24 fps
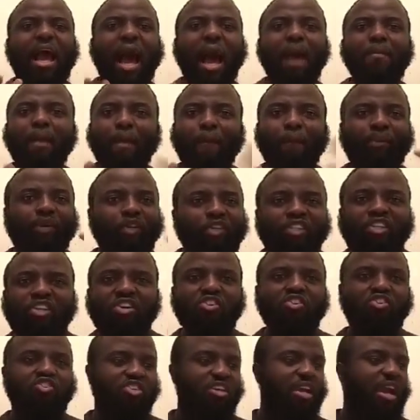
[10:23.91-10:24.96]
I'm a
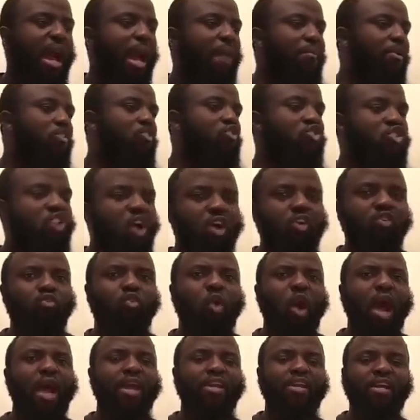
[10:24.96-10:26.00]
producer, I'm a
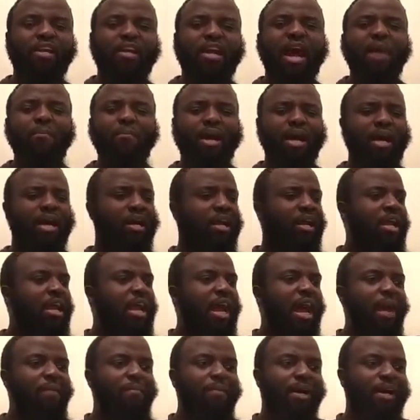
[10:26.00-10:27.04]
songwriter,
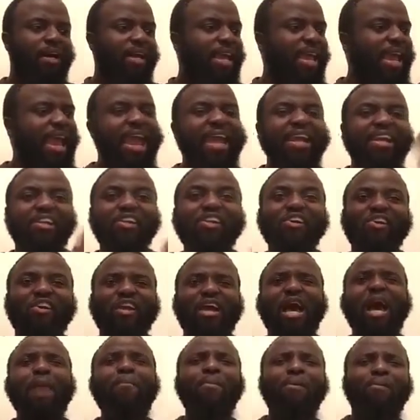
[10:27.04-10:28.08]
I'm a
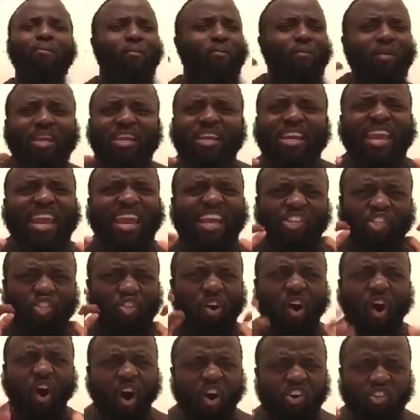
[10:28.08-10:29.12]
editor.
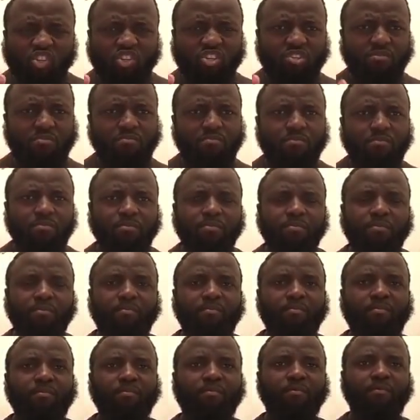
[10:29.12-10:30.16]
It's awesome.
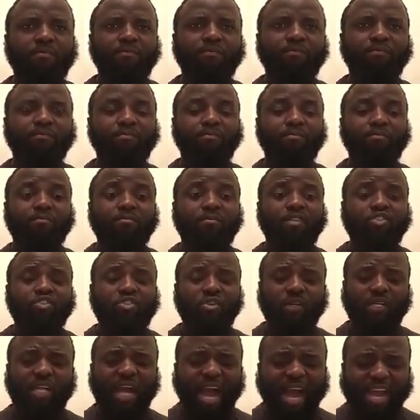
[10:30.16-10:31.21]

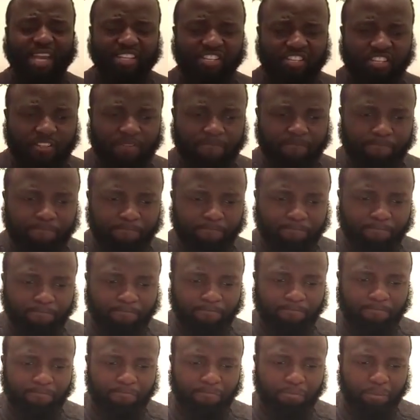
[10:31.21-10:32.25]
So guys,
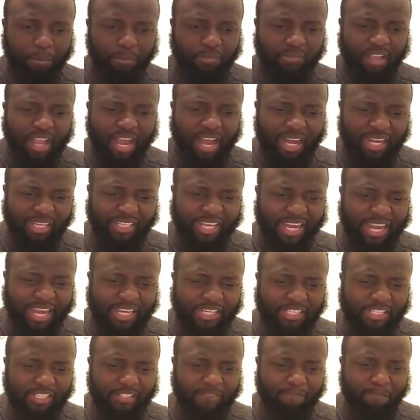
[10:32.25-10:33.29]

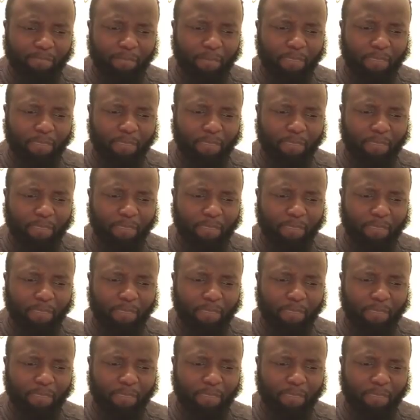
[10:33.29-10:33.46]
again,